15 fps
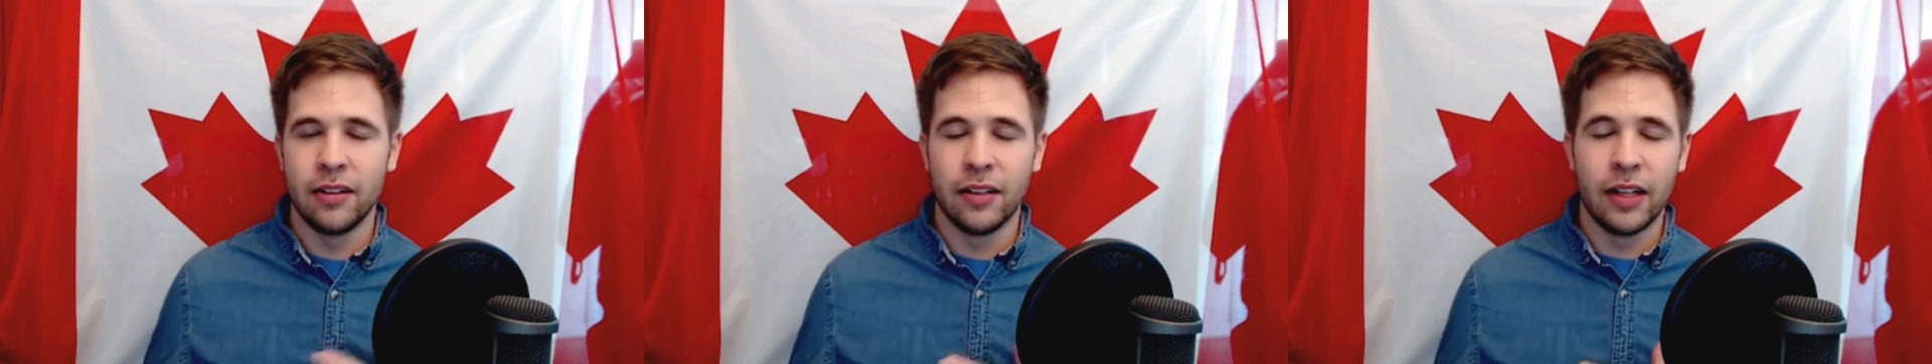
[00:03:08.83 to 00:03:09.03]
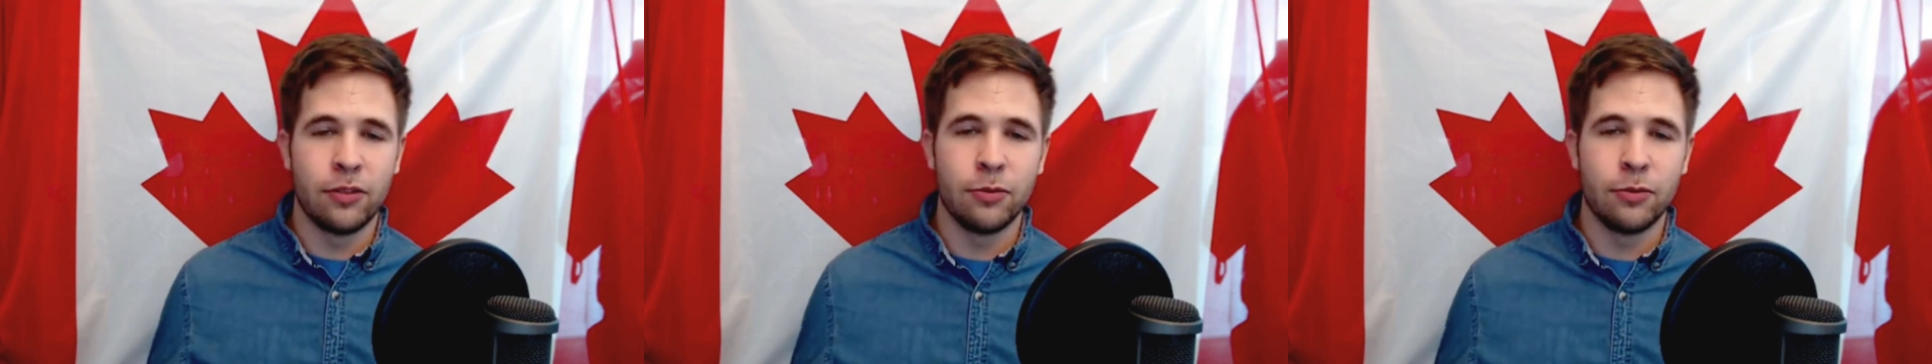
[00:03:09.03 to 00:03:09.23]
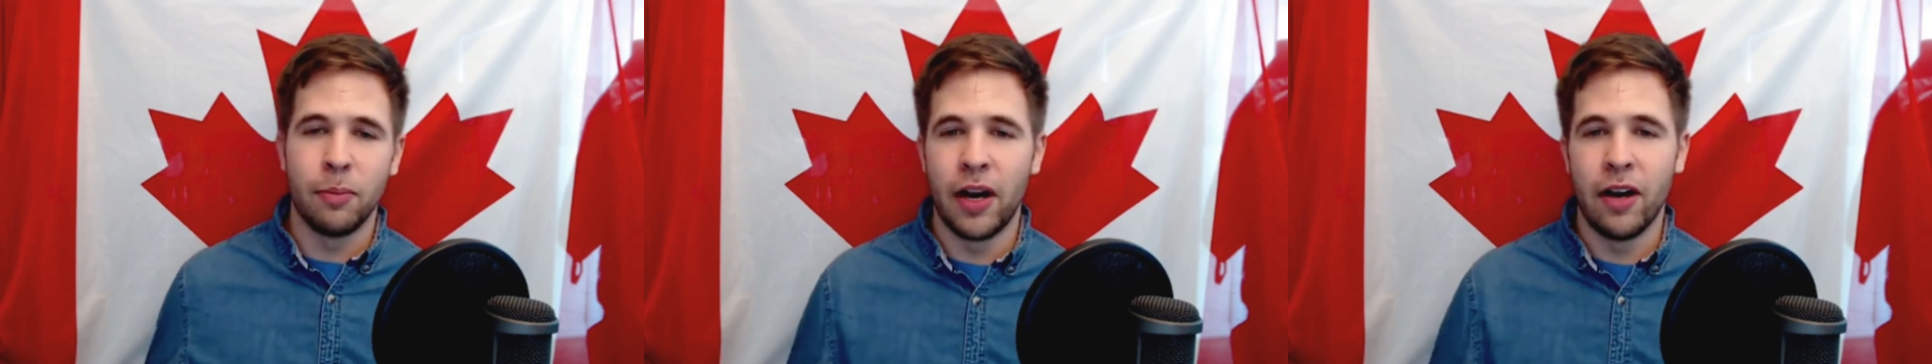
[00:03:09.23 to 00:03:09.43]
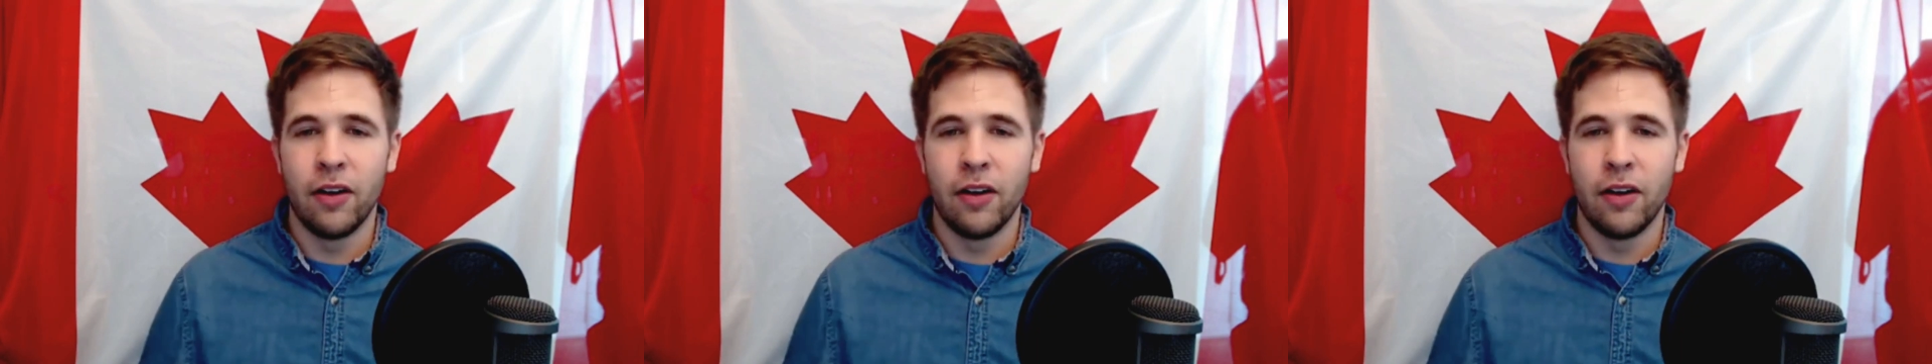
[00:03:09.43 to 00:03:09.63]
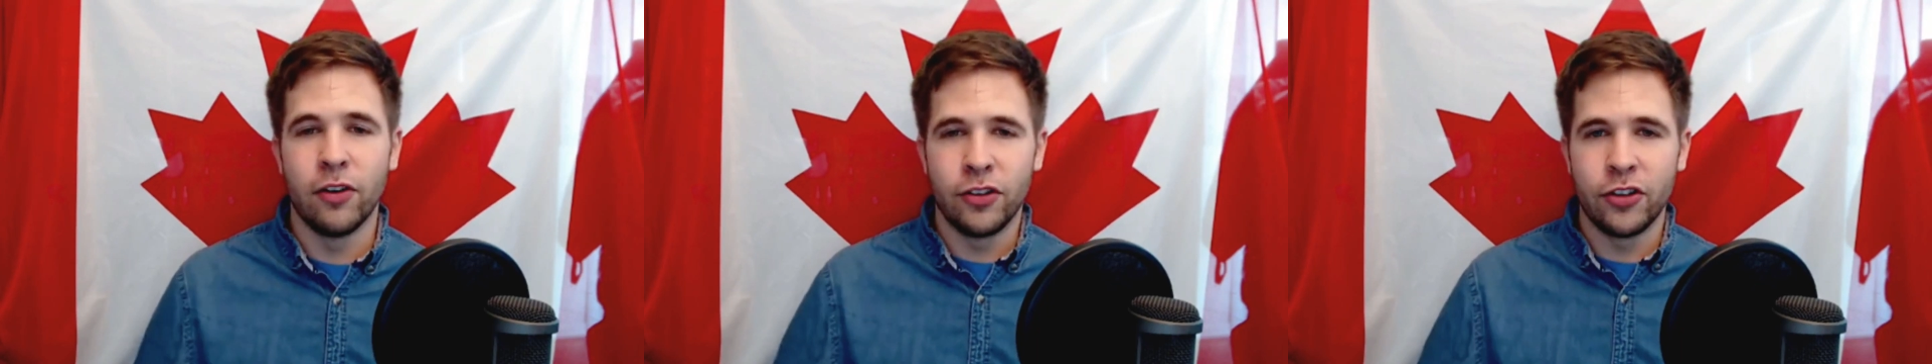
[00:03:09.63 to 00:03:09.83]
less
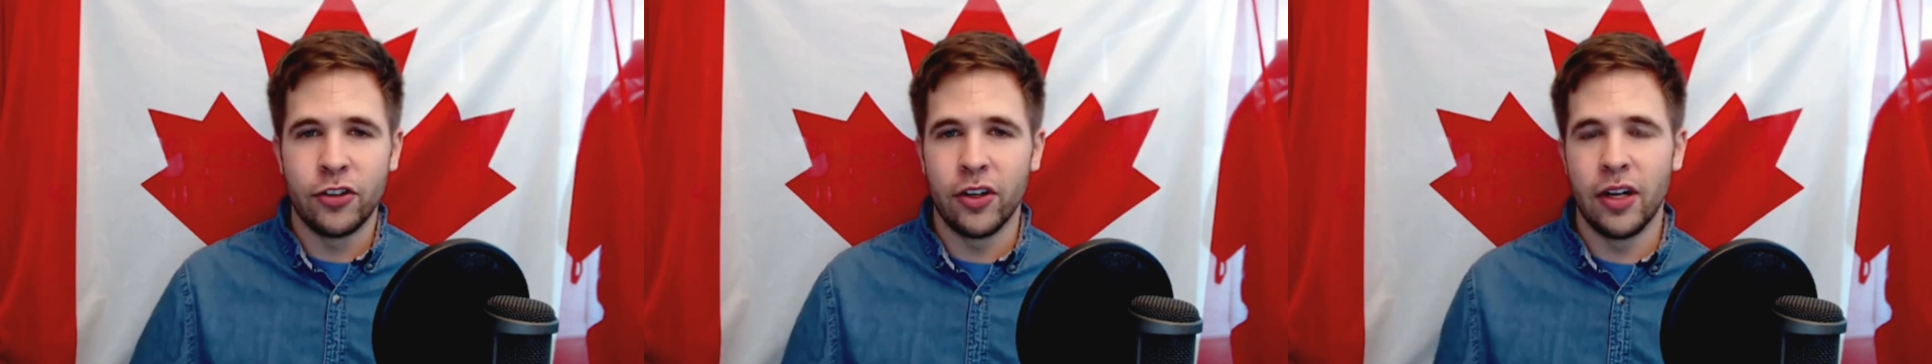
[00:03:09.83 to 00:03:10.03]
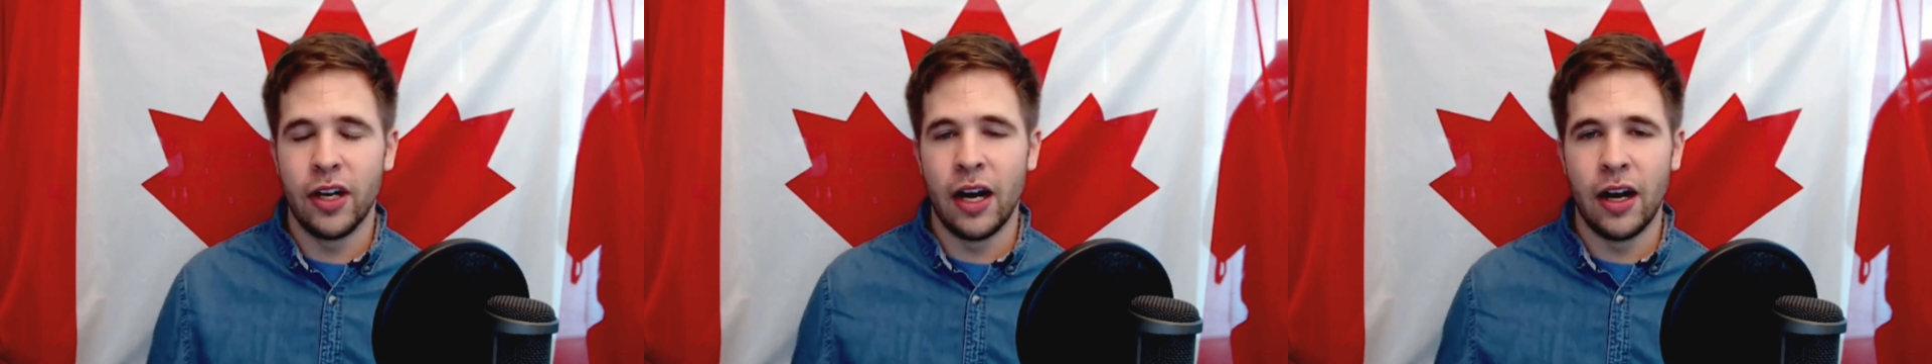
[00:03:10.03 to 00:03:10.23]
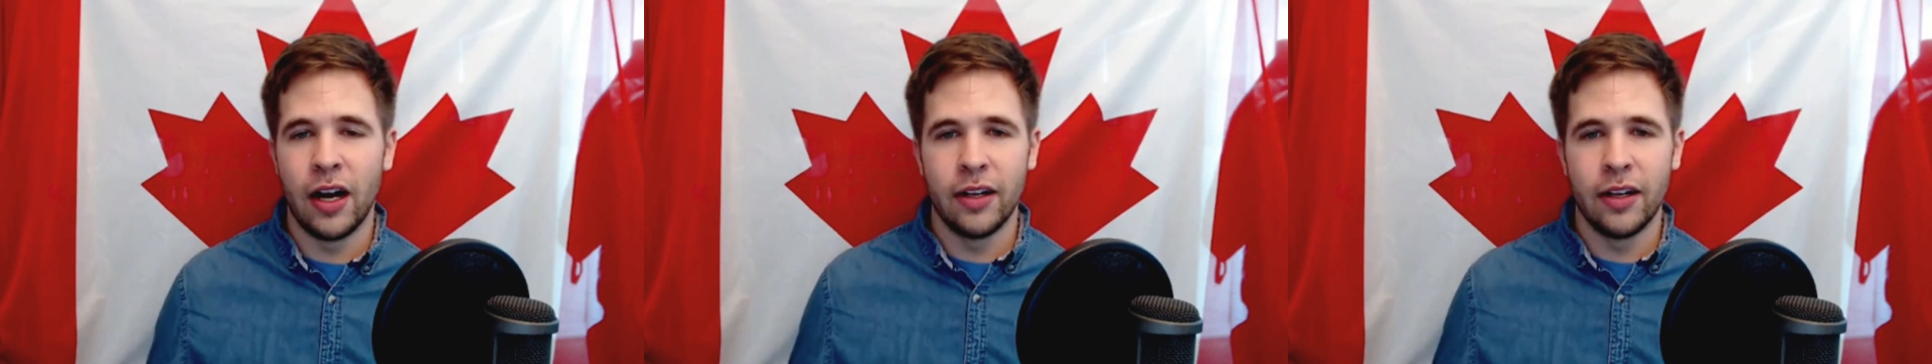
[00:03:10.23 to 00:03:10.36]
prepared for sure.